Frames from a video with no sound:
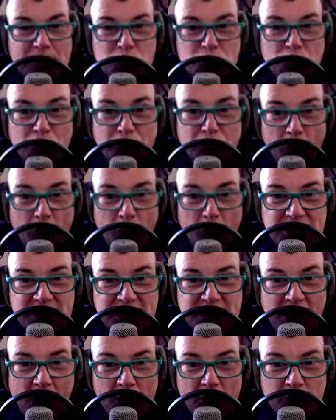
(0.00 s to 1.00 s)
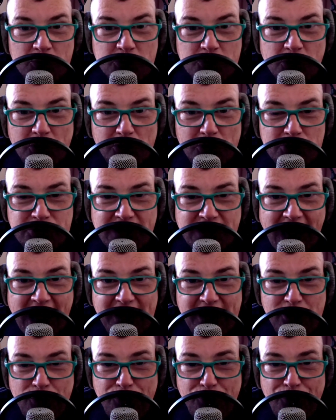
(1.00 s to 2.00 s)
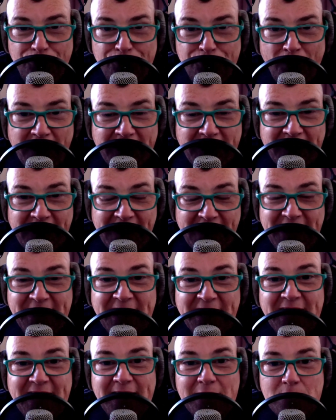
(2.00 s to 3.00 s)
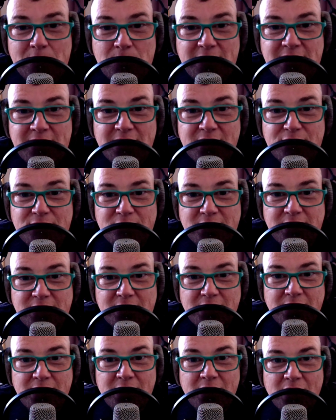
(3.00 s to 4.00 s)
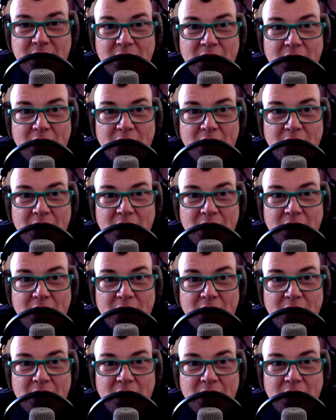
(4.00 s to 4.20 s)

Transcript: up to fourteen hundred dollars. Are you fucking kidding me, David? Oh yeah,